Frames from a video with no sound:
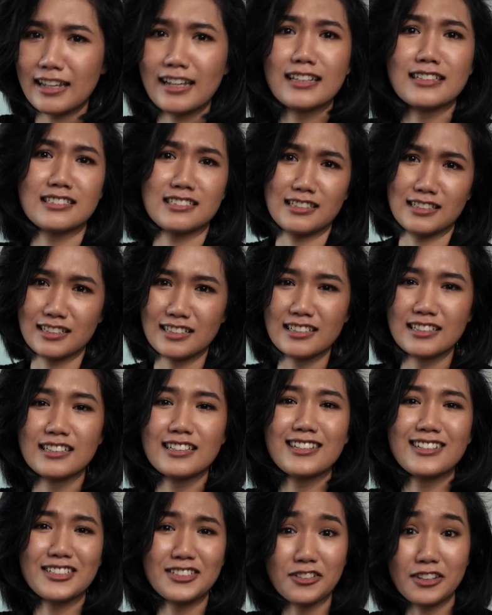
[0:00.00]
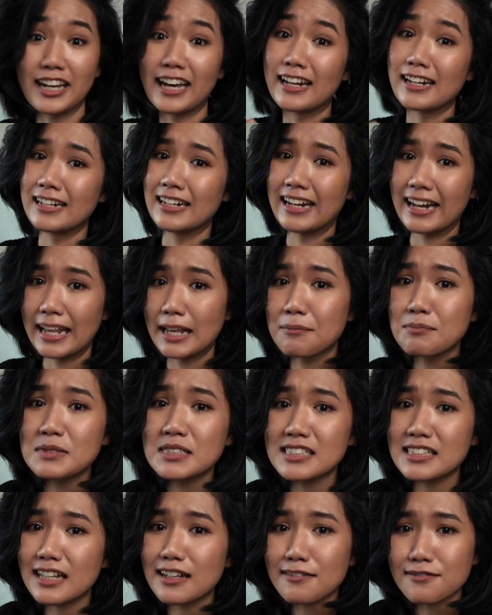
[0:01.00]
as in you can name
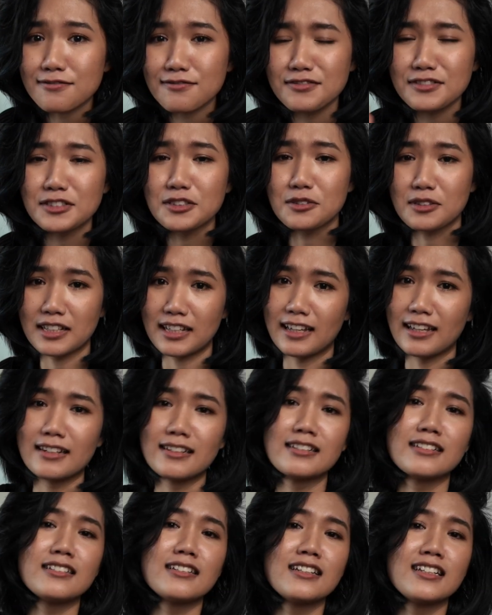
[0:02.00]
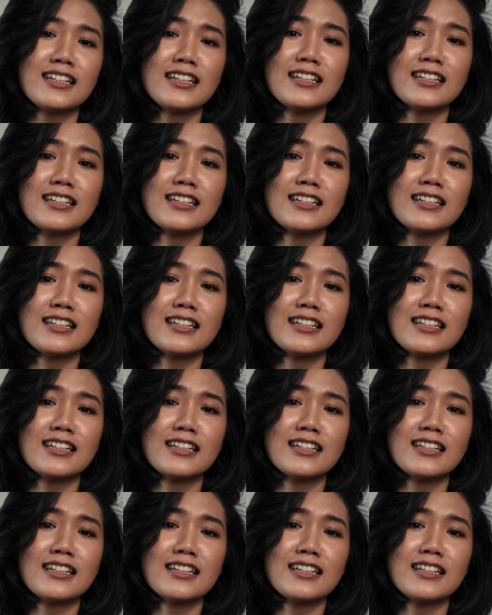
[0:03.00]
stuff, you can